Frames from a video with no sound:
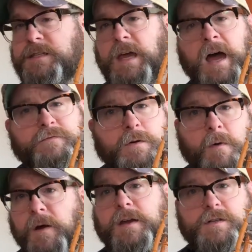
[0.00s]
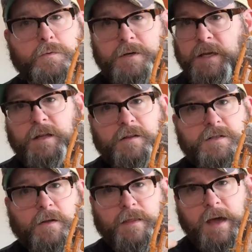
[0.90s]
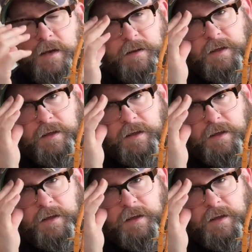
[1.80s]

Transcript: the aftermarket is ridiculous on that.